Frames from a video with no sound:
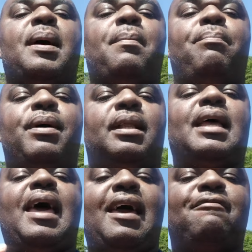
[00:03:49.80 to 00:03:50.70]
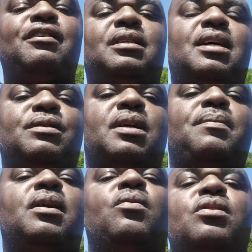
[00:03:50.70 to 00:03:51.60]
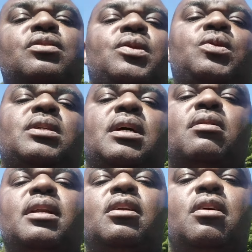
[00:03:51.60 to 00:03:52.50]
But every time somebody wants to use a credit